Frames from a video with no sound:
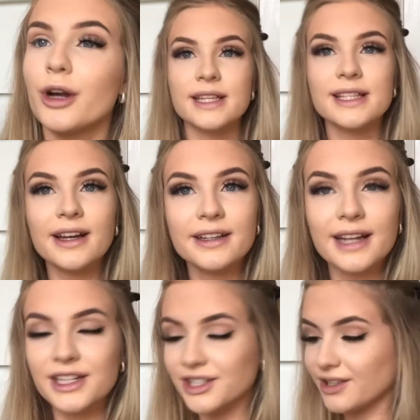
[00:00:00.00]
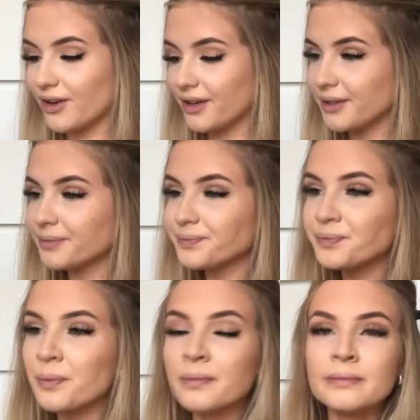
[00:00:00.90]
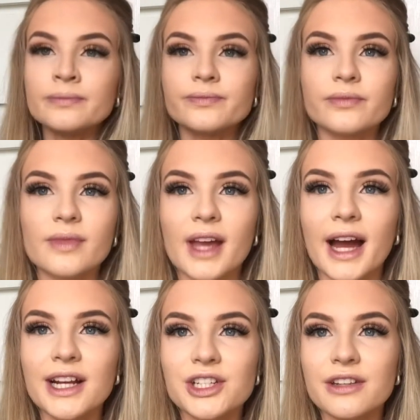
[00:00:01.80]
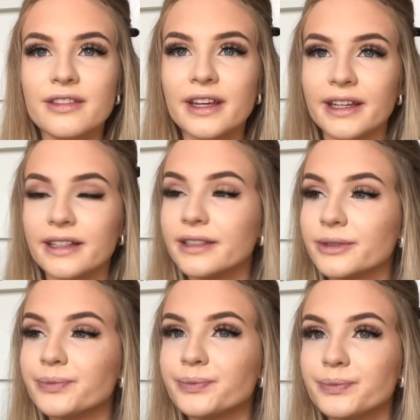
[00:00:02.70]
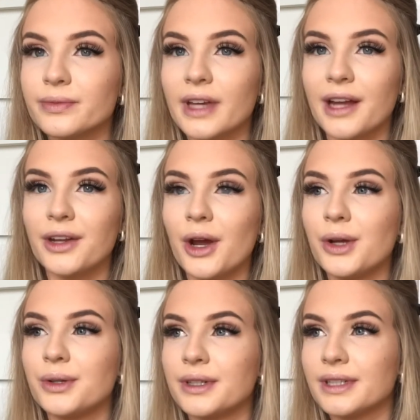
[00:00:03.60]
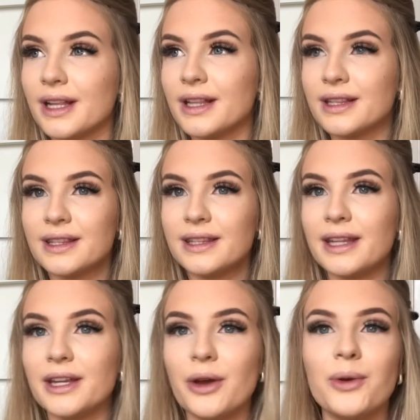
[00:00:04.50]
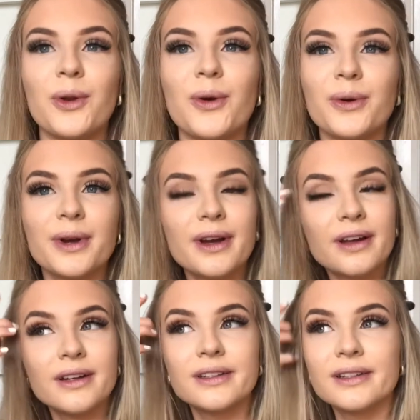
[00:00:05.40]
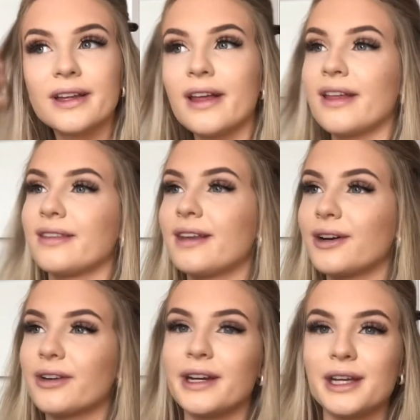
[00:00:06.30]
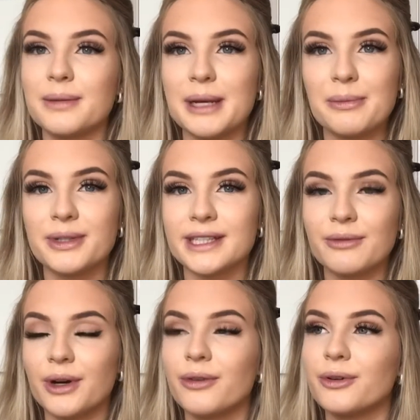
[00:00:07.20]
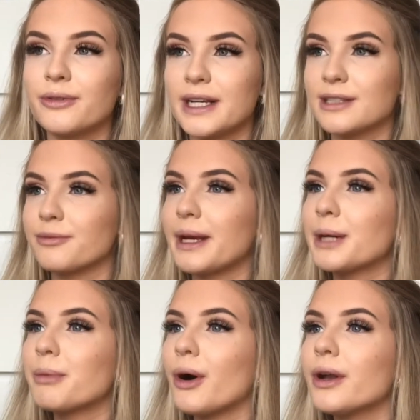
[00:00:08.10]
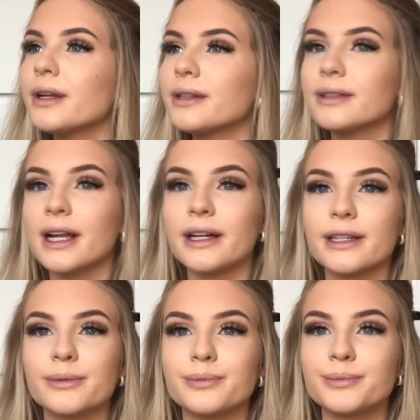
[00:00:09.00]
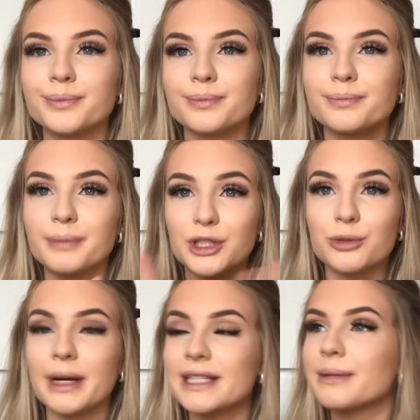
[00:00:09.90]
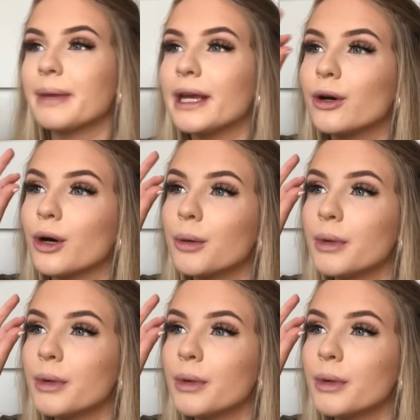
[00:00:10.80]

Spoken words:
The second lash is on. I actually think, I know they don't look that great at the minute because I haven't got a full face of makeup on, like my dramatic makeup.